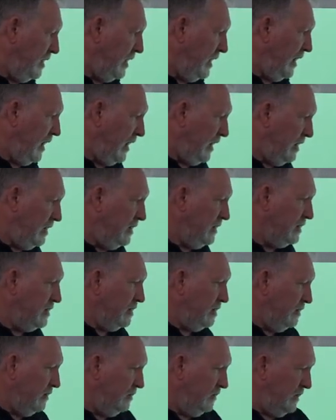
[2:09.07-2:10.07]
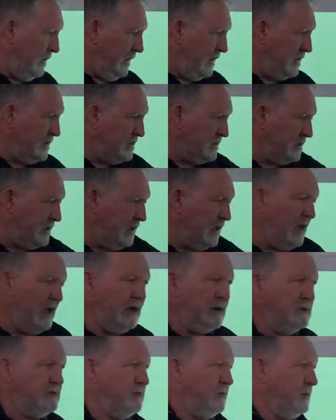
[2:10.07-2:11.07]
And we can see
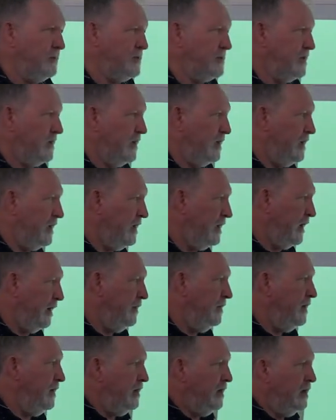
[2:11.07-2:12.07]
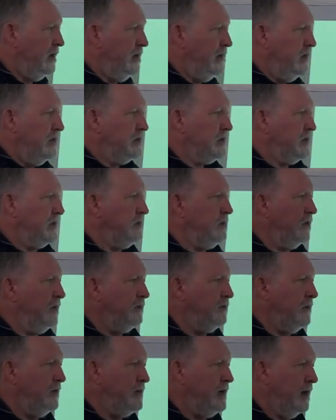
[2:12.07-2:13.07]
how it's represented here. So you
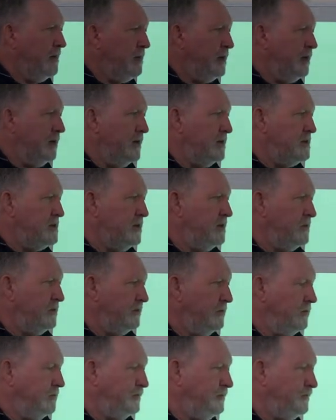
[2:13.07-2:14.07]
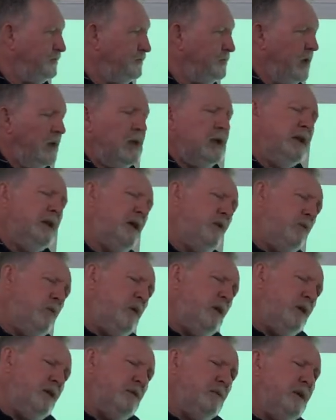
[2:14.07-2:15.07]
might find number lines useful. Now,
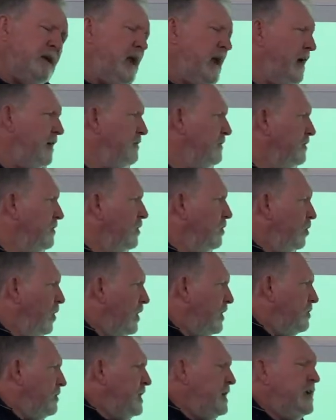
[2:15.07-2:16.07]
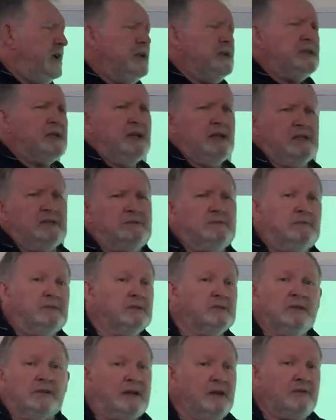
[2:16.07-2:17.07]
why do we need tenths?
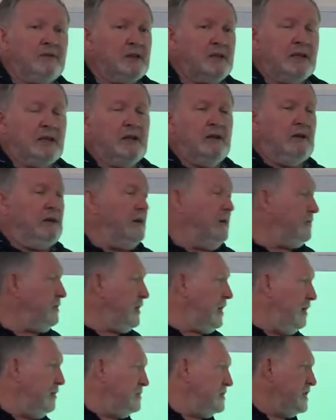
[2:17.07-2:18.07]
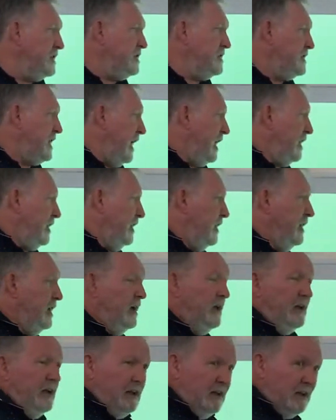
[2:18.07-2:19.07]
Well, not everything in life comes exactly
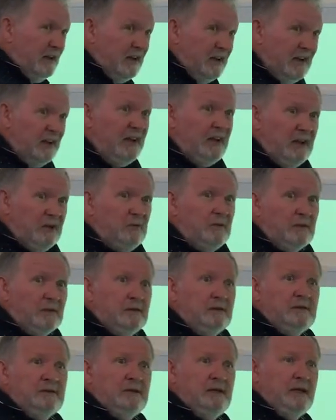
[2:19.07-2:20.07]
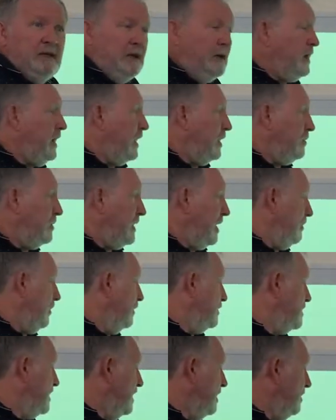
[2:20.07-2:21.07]
equal in an equal
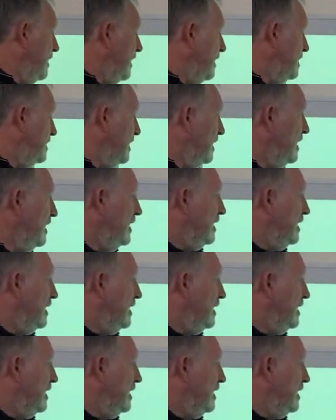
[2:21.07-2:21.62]
number of centimetres.